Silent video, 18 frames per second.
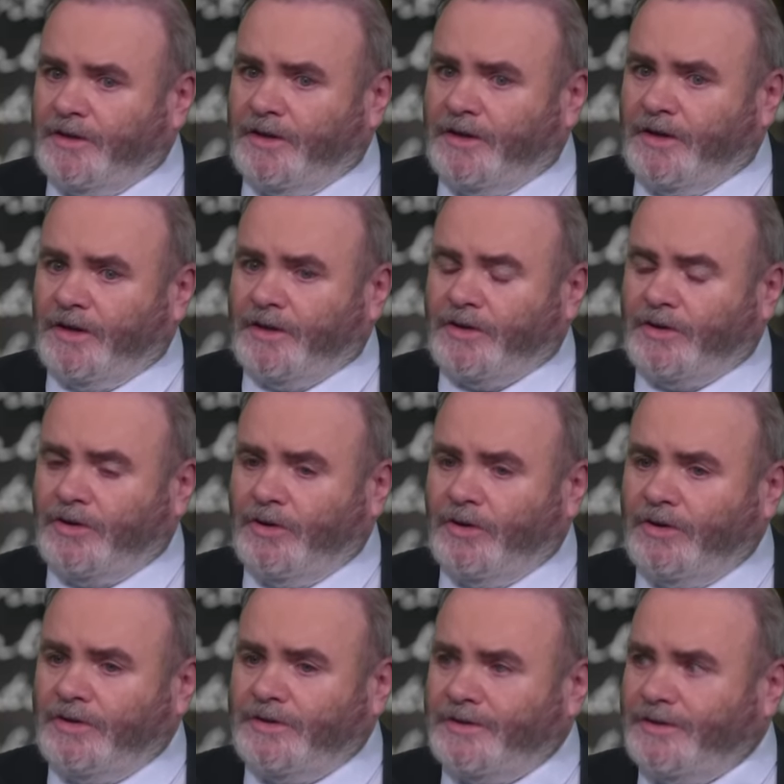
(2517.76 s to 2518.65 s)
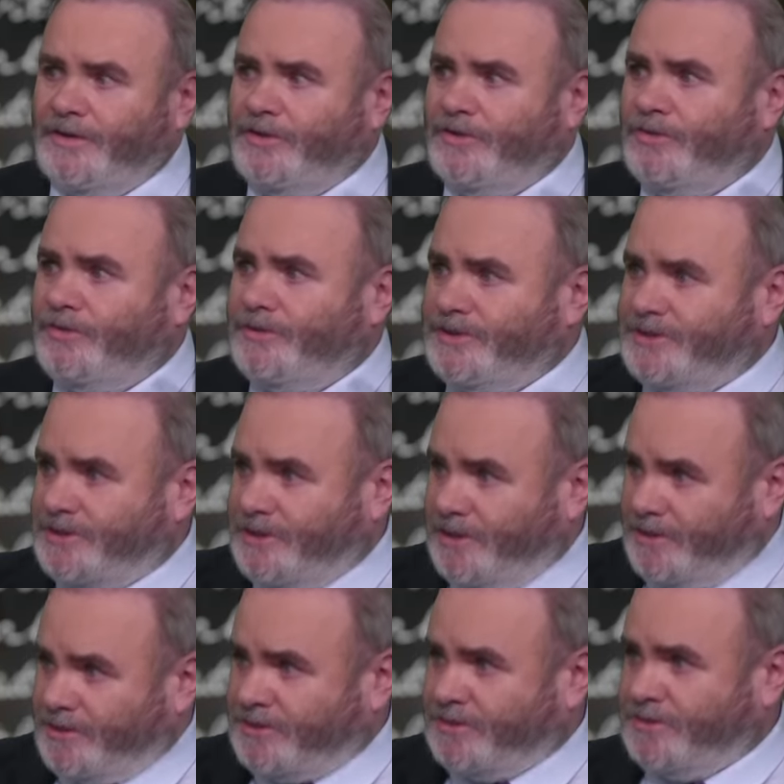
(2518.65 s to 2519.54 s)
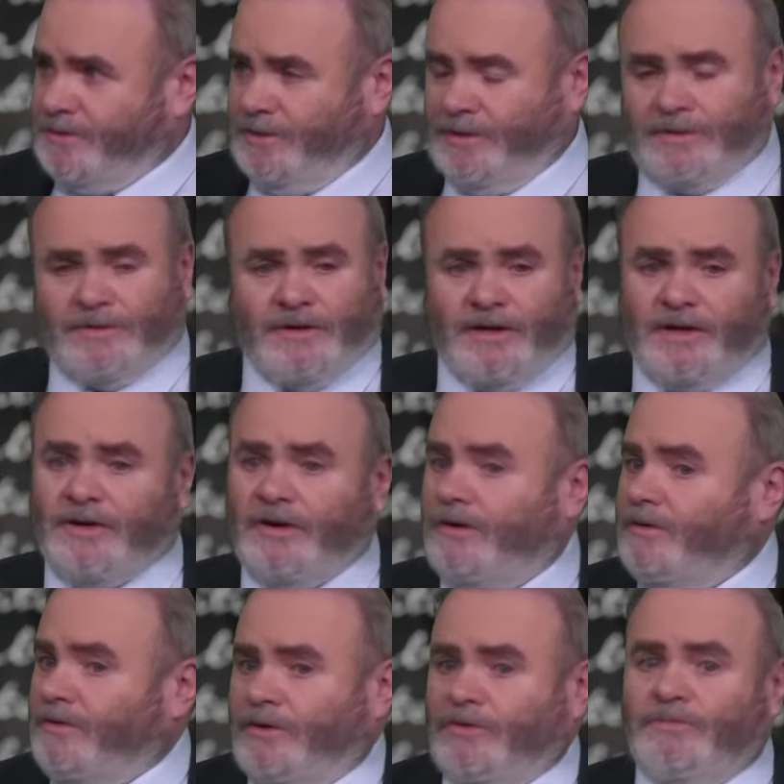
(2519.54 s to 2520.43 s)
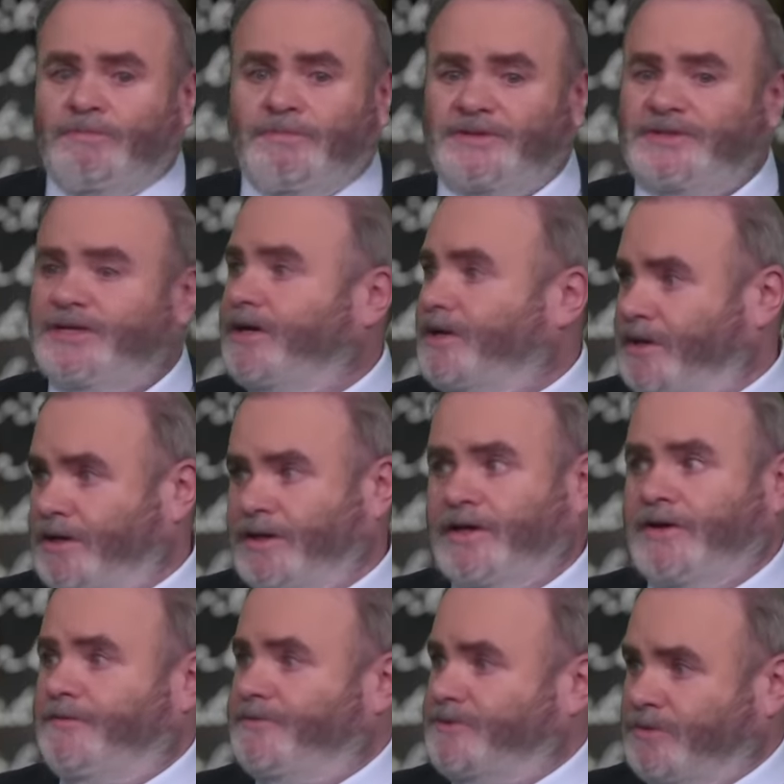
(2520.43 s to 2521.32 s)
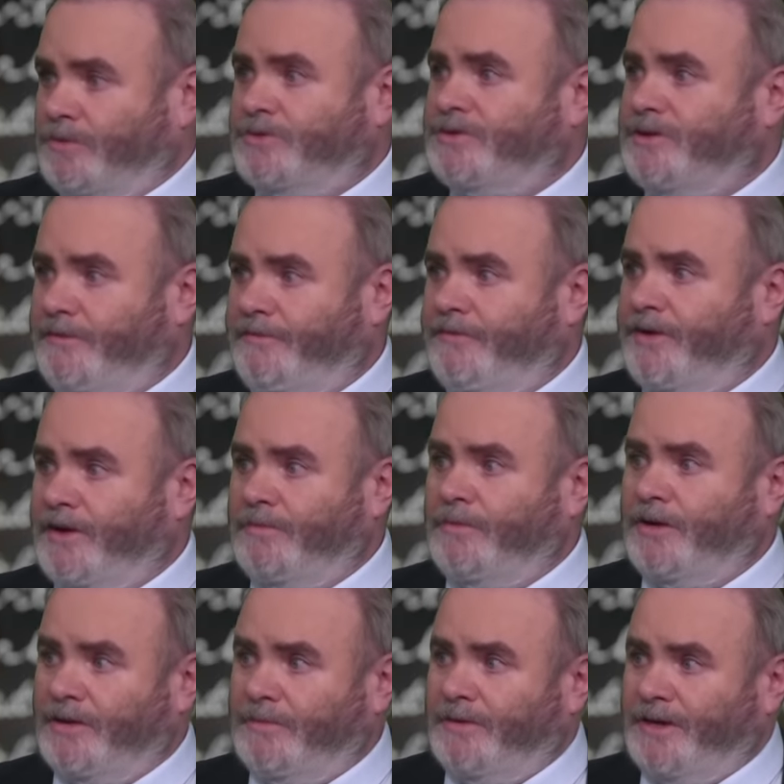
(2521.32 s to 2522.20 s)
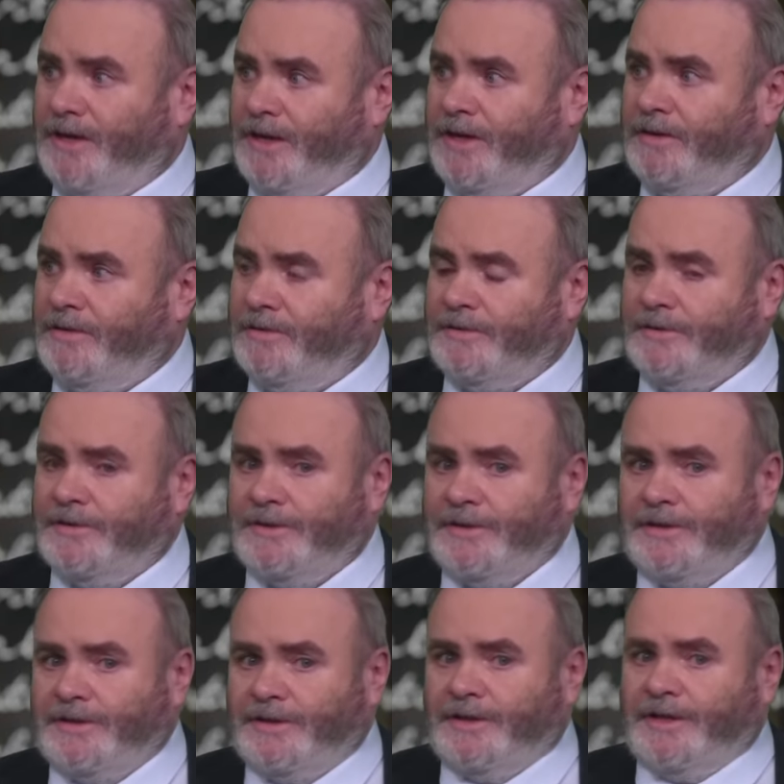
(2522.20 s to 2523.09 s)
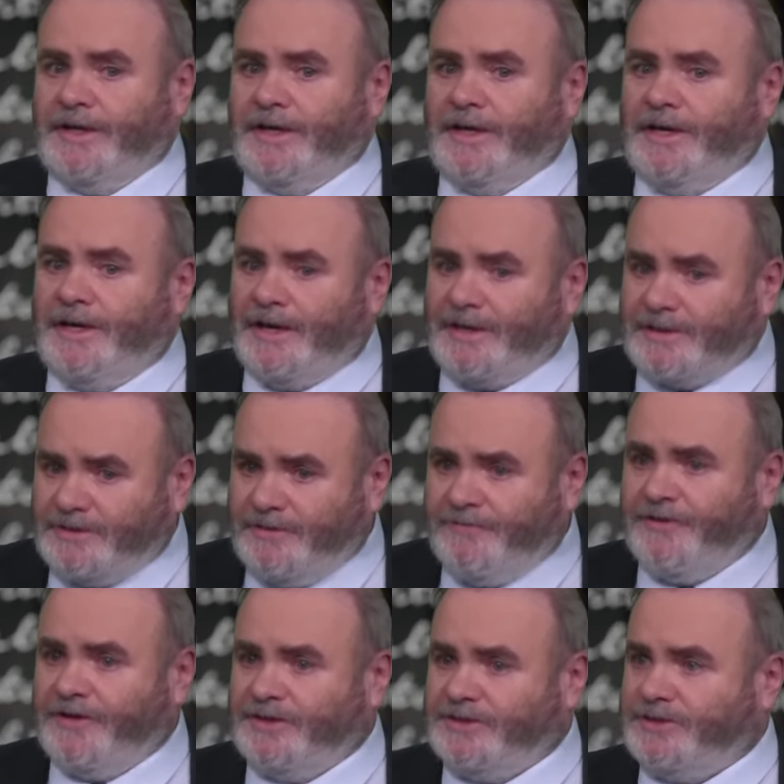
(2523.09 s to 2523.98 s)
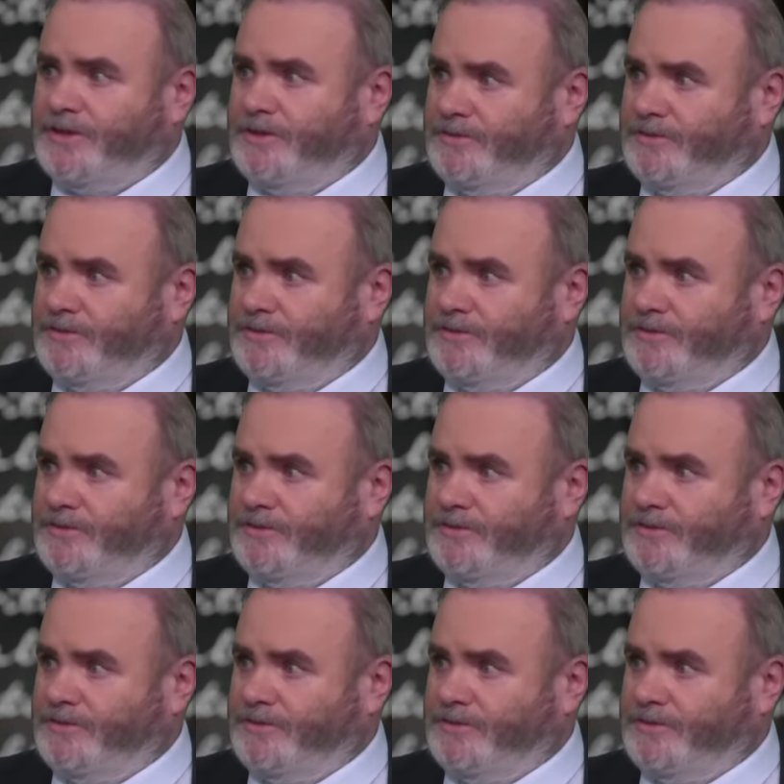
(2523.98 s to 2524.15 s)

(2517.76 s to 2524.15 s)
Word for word: uh, God anoints us in, in our own particular gifts, whatever they might be. He activates